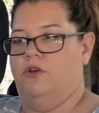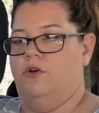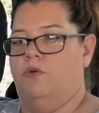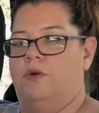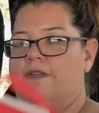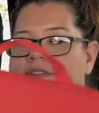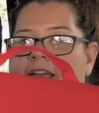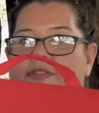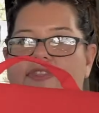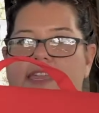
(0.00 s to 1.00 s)
we
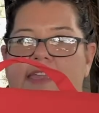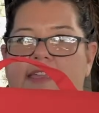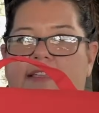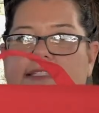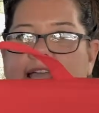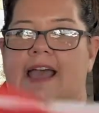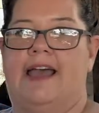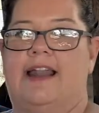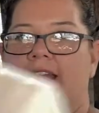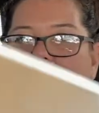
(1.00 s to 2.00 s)
found these
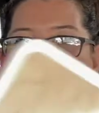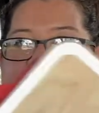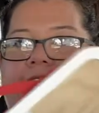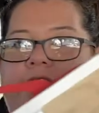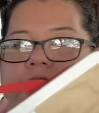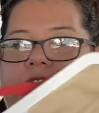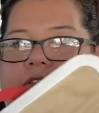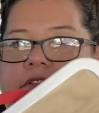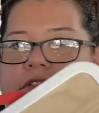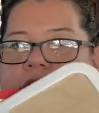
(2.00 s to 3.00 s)
at IKEA,
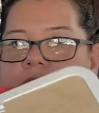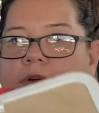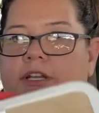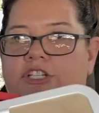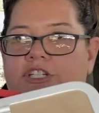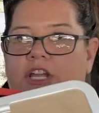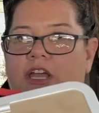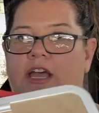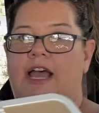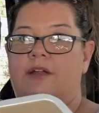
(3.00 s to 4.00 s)
which
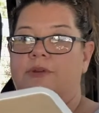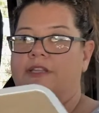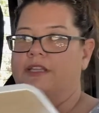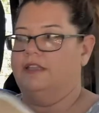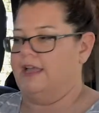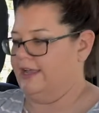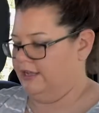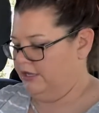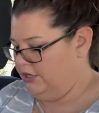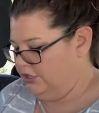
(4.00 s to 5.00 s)
I really
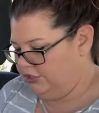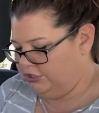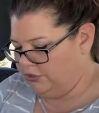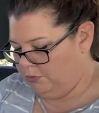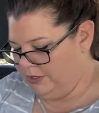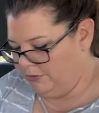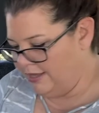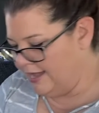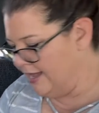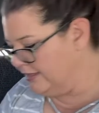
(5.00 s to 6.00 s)
like. So we will
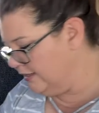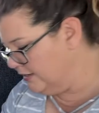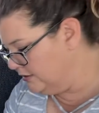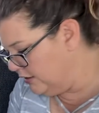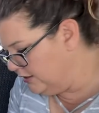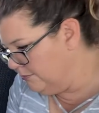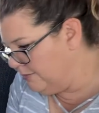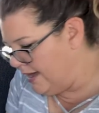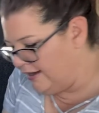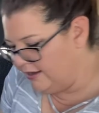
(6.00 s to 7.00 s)
hang these on the
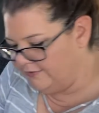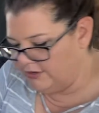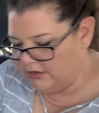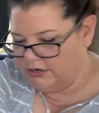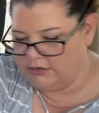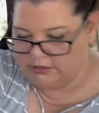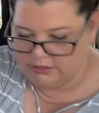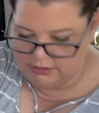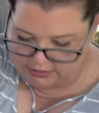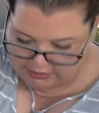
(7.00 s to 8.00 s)
back
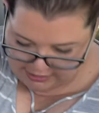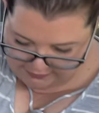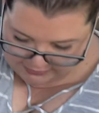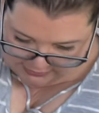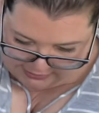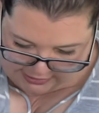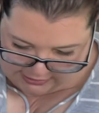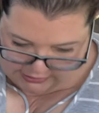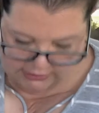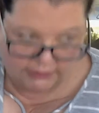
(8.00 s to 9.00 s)
of a
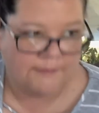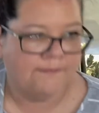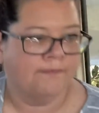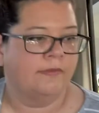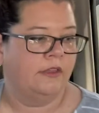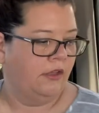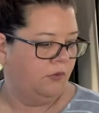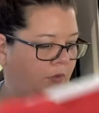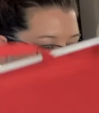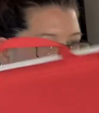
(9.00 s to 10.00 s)
seat
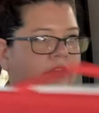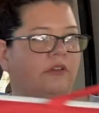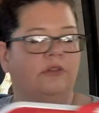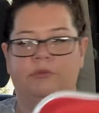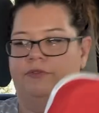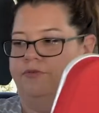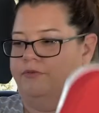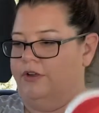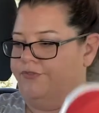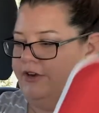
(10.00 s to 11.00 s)
with a little,
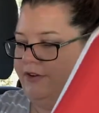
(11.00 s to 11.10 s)
a friend of